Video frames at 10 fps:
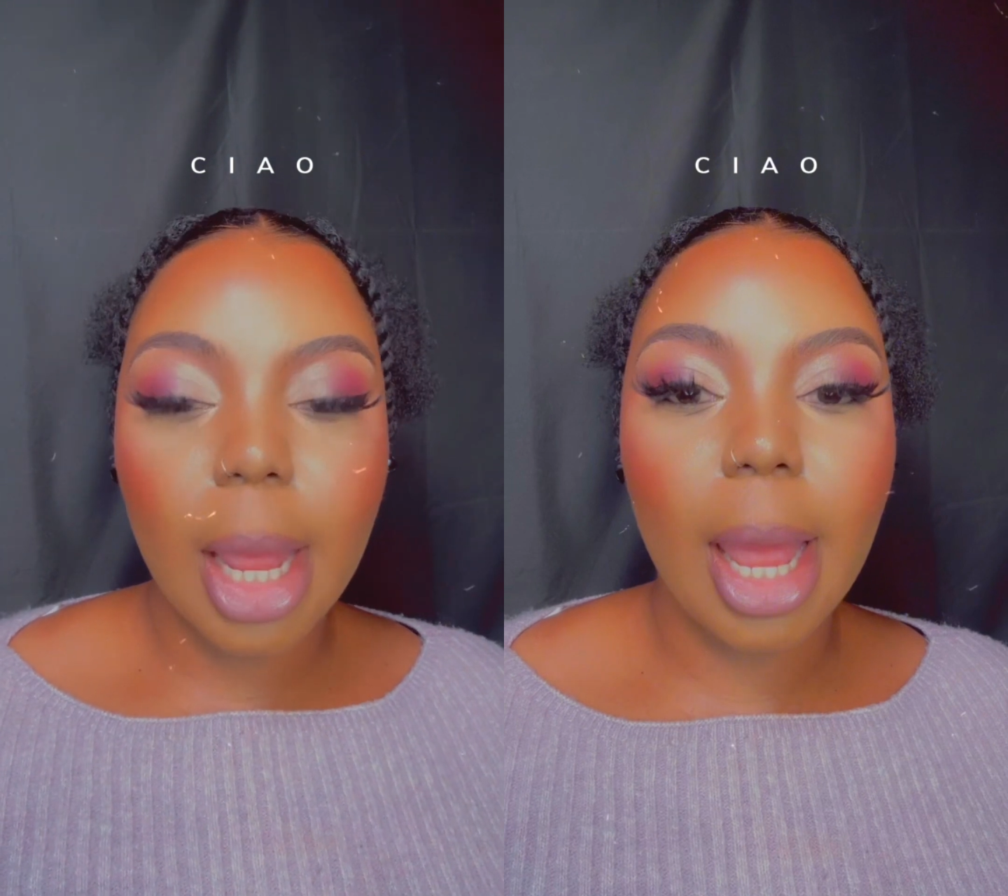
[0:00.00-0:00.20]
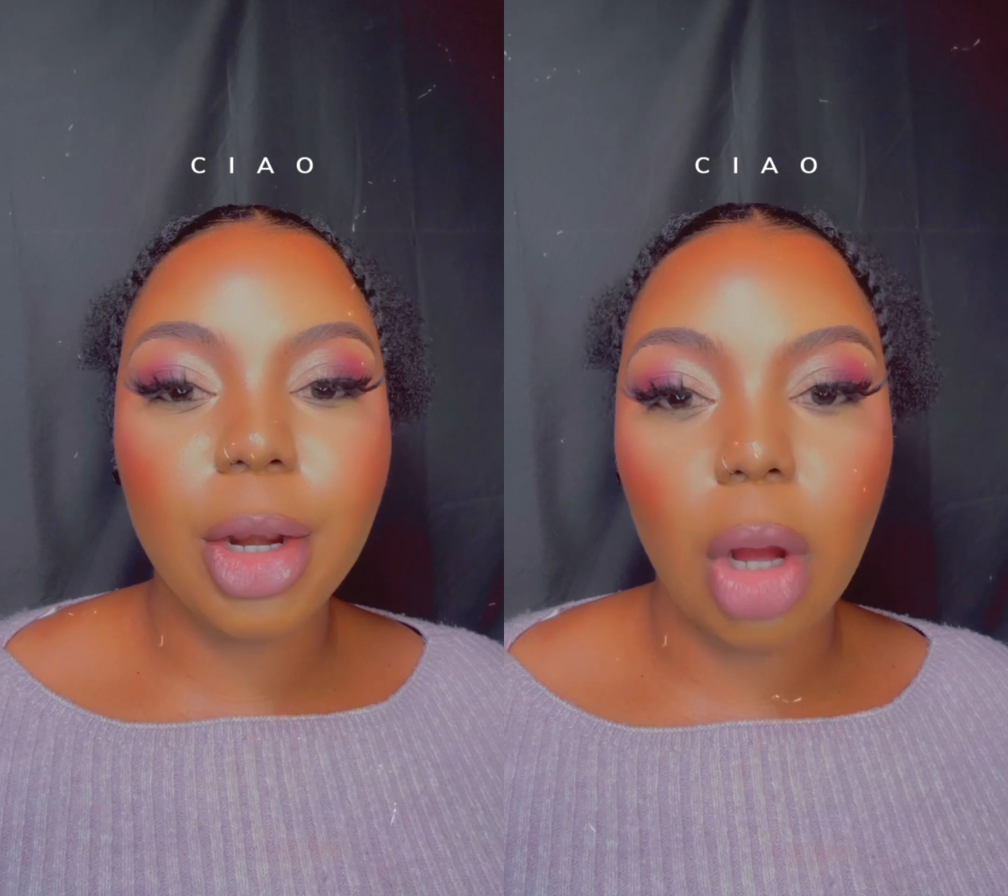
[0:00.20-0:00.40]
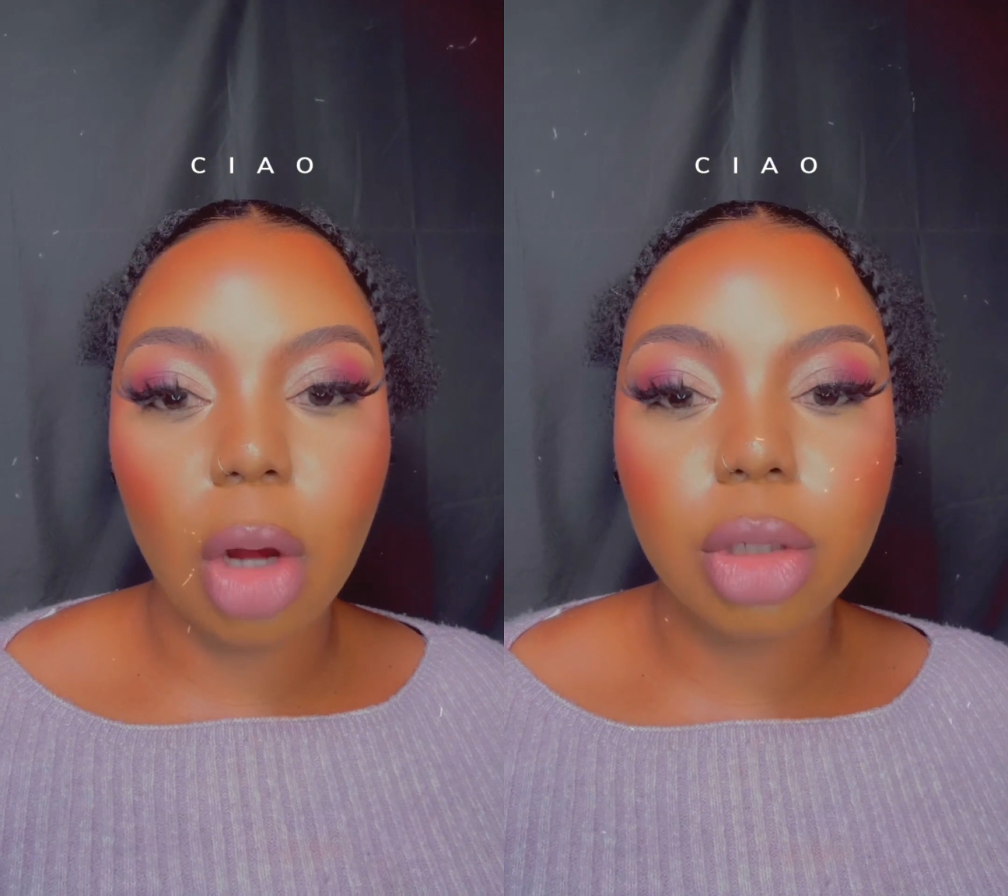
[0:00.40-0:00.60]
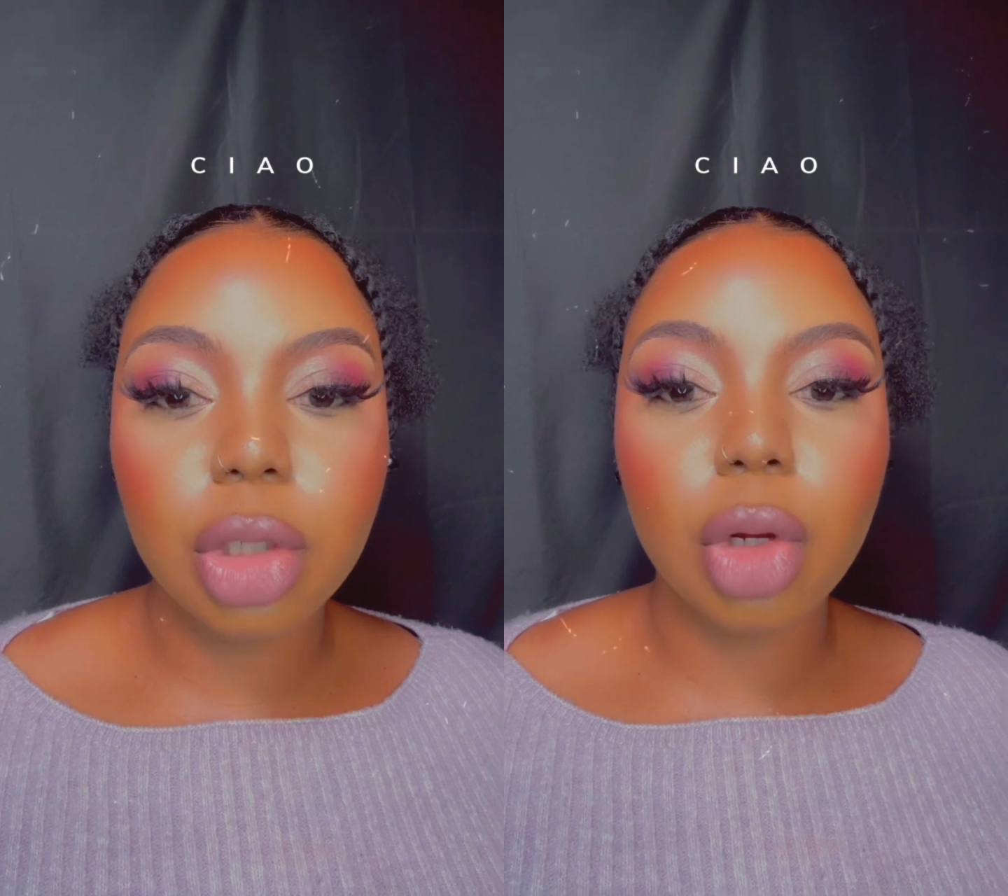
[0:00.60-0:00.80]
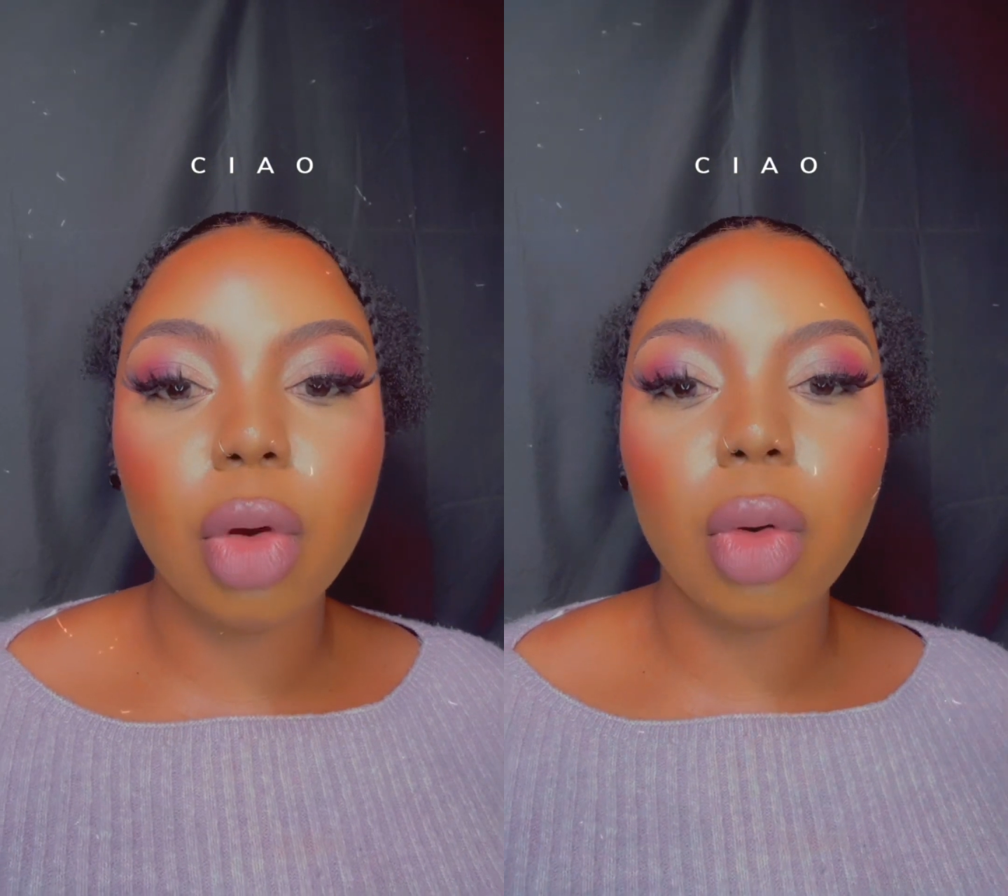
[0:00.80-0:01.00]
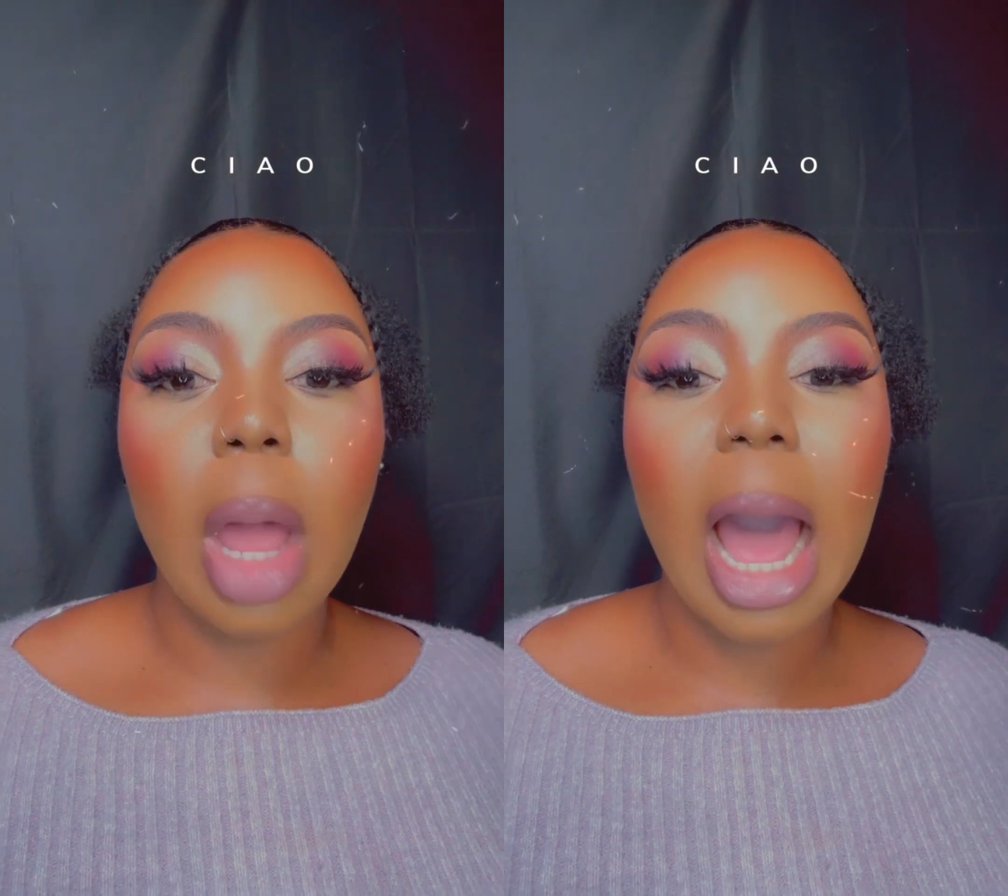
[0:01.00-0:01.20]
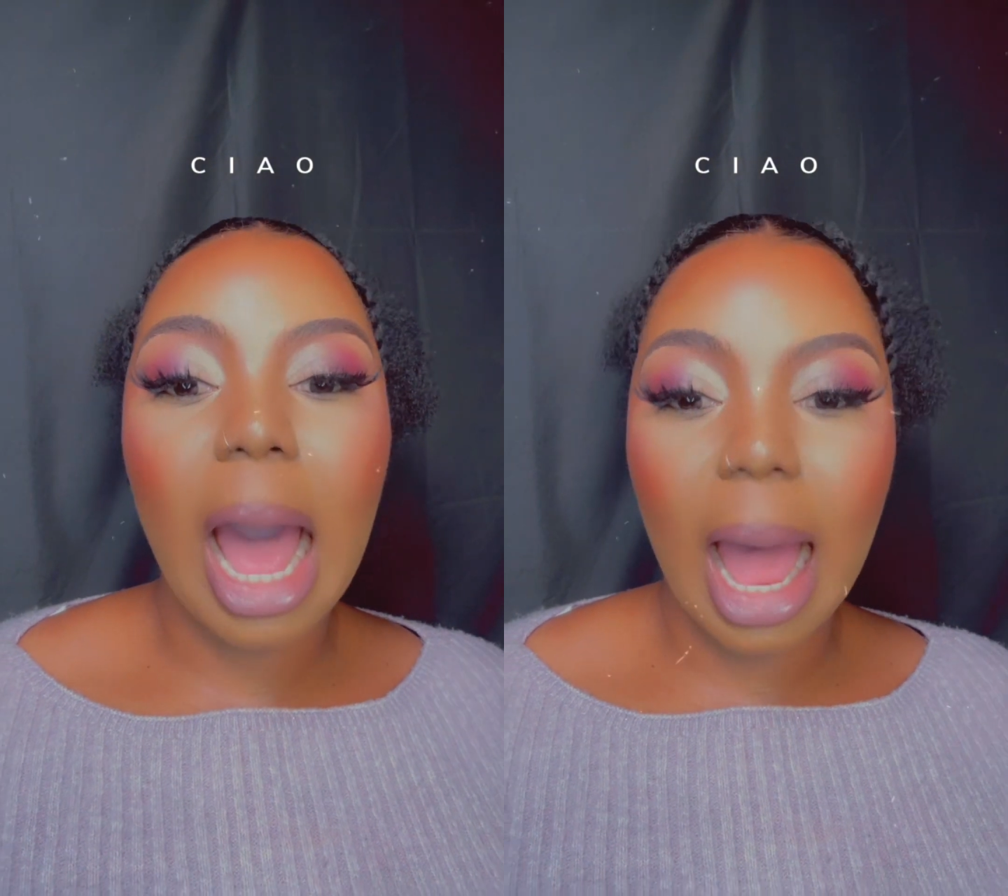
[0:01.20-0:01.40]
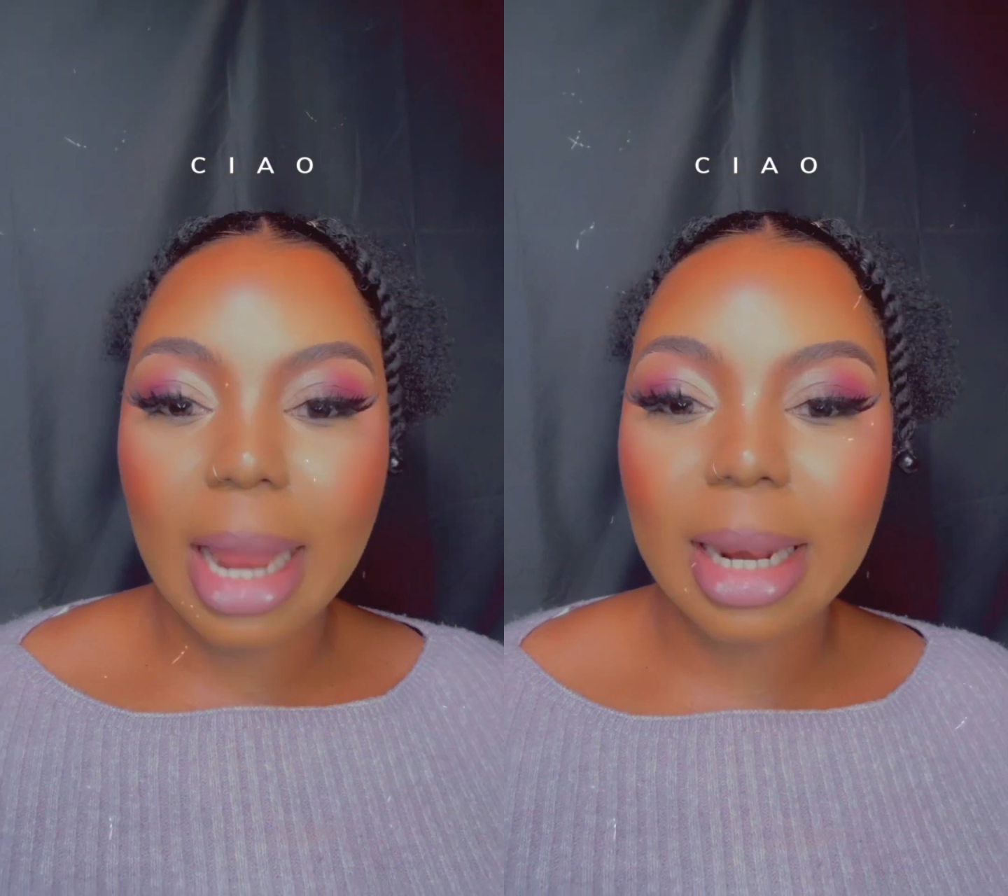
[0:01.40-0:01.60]
and also
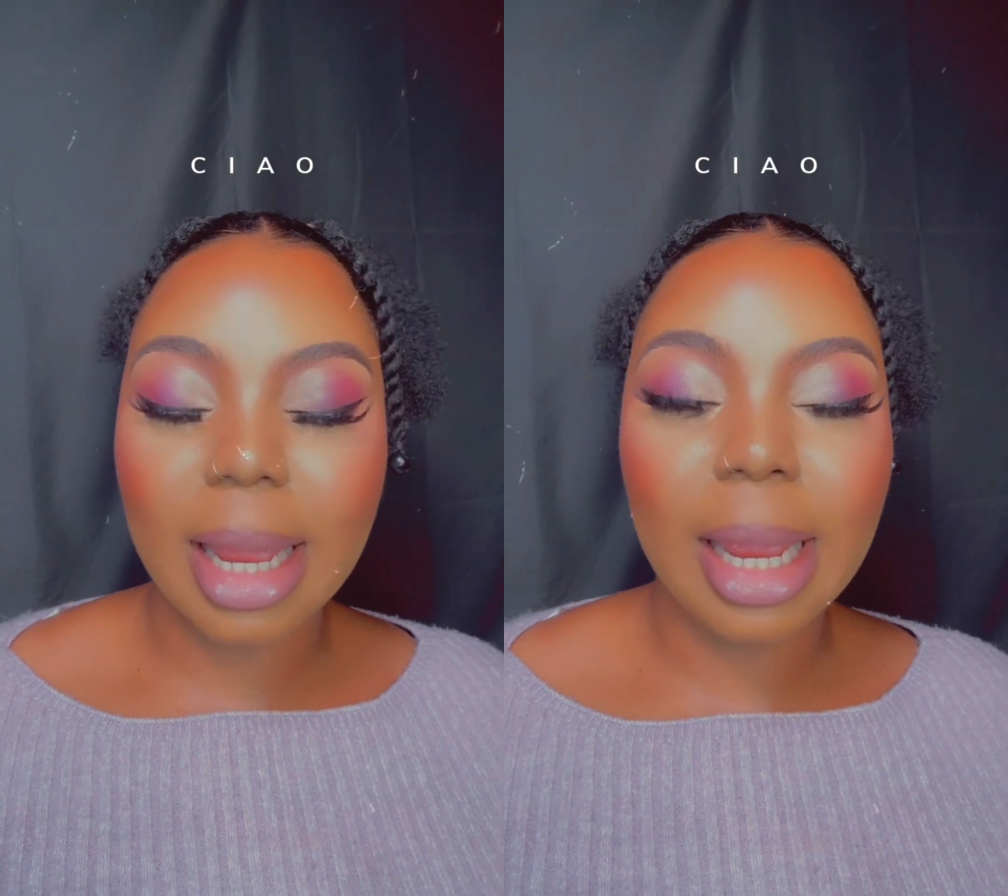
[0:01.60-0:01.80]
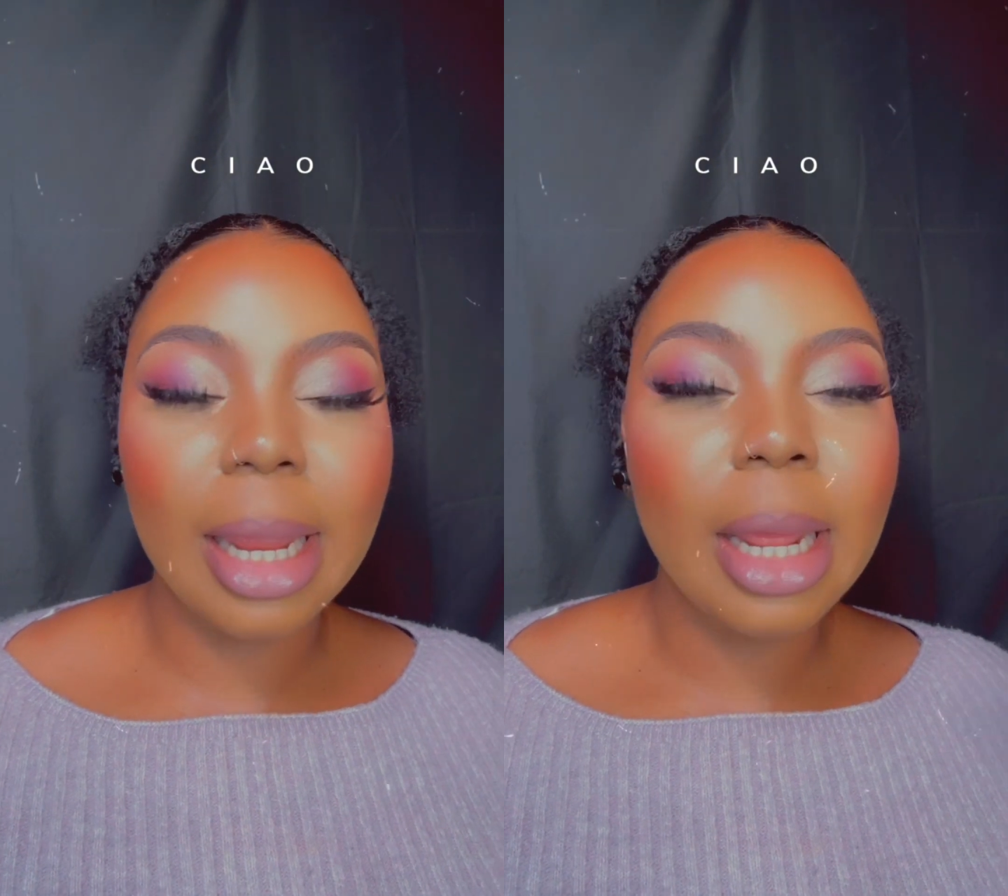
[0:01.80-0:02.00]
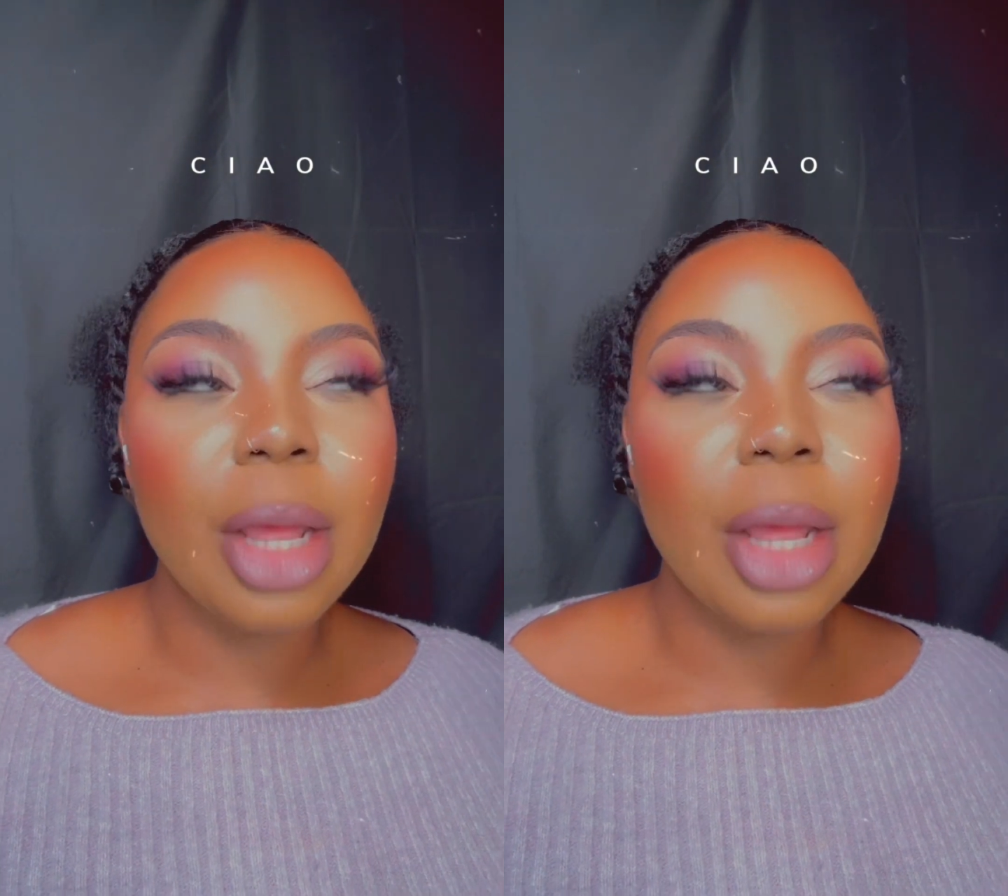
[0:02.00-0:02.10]
highlight